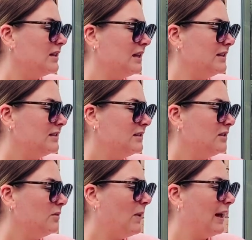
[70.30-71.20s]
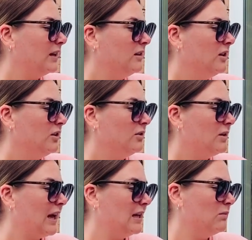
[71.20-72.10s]
This is the whale who
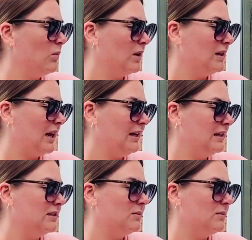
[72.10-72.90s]
came one night